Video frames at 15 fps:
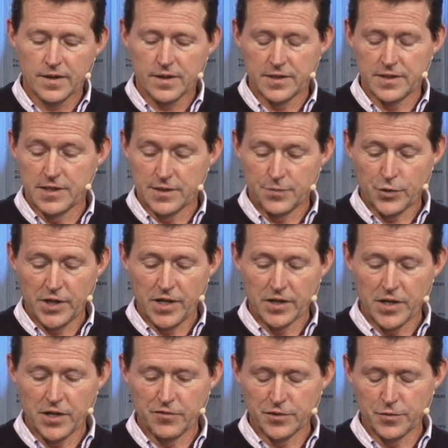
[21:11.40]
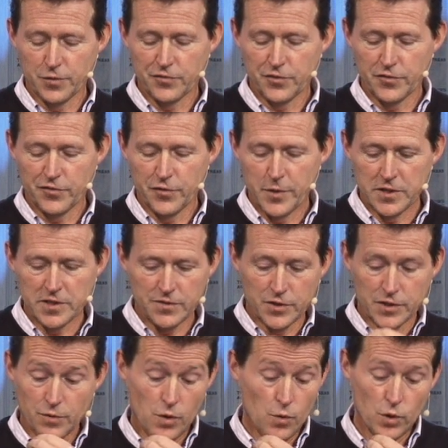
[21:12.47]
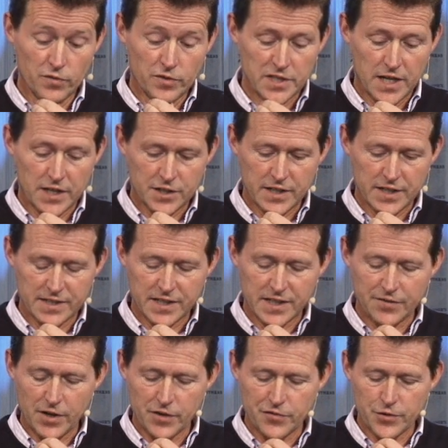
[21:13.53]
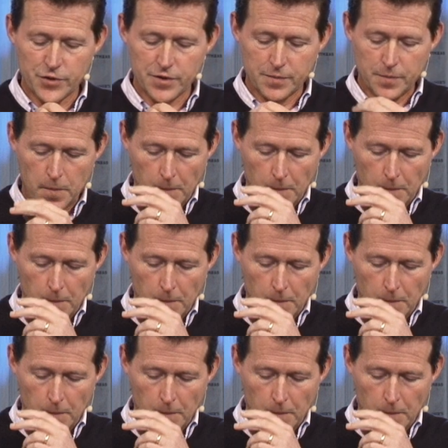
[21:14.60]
Because it's pretty uncomfortable for most of us, or all of us actually, to give up food.